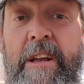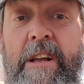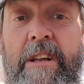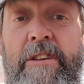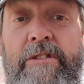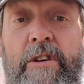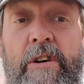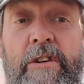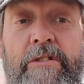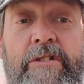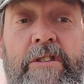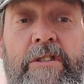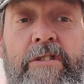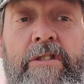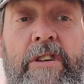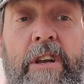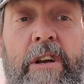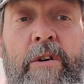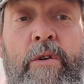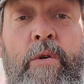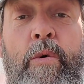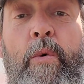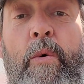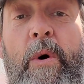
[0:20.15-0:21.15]
So just a
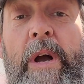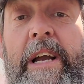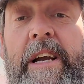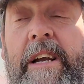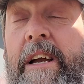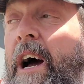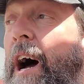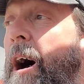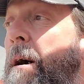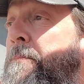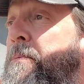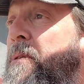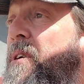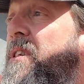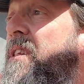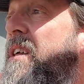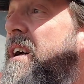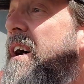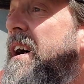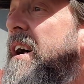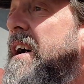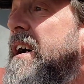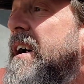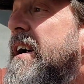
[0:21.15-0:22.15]
quick couple
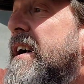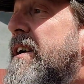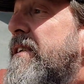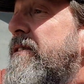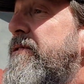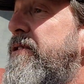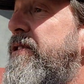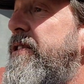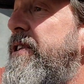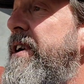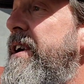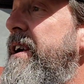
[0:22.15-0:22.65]
of